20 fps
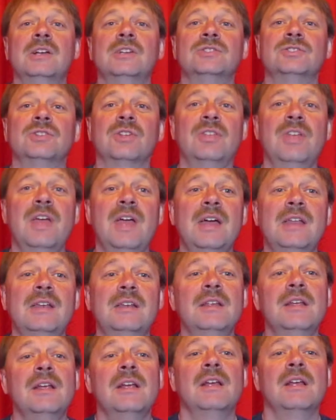So
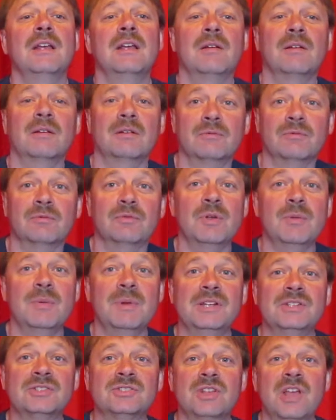then a few
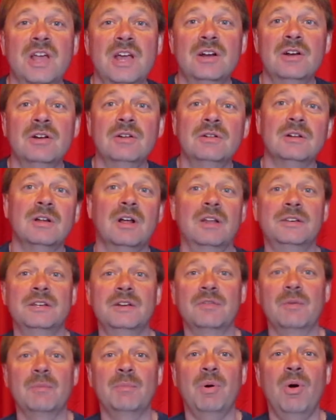minutes later,
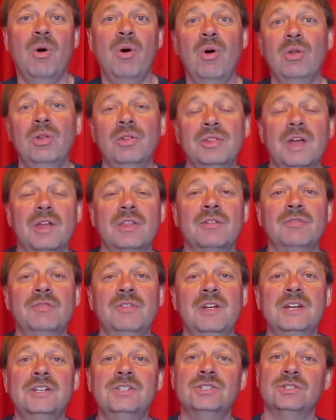different pole, another
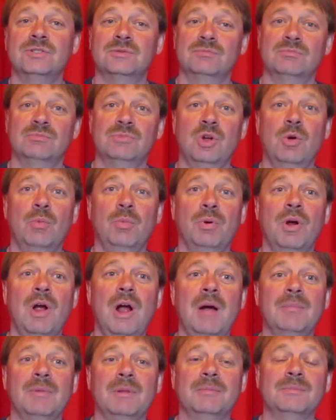fish, no
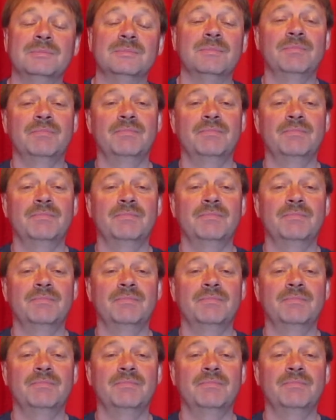problem.